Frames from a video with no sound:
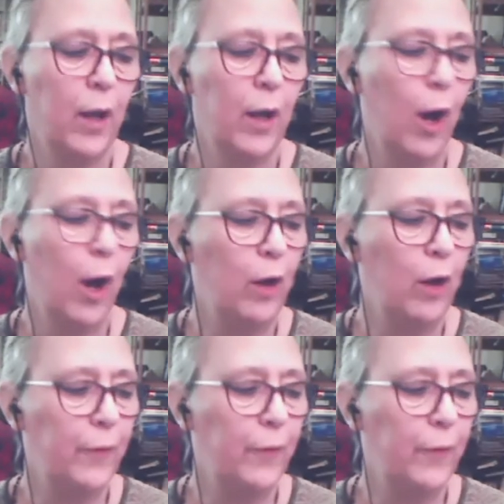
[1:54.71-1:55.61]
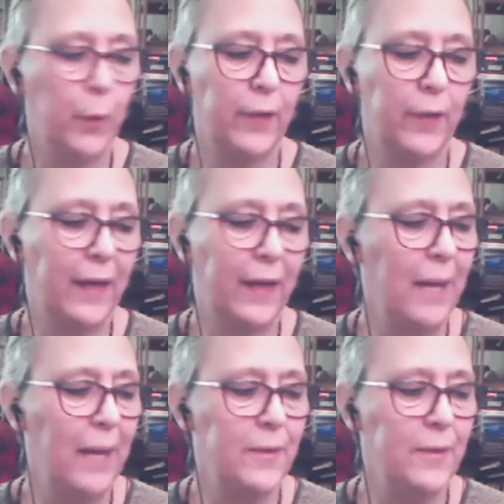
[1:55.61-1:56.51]
All of the work that came
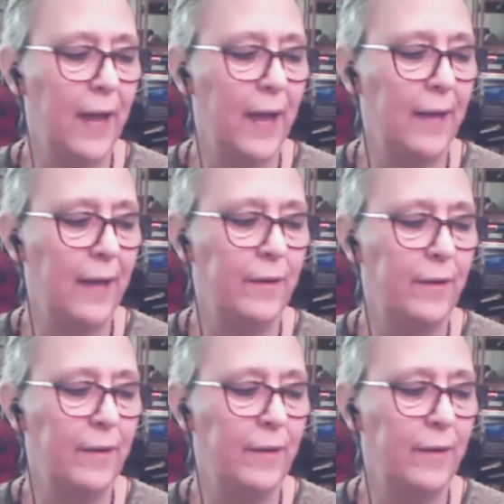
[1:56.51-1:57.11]
into hand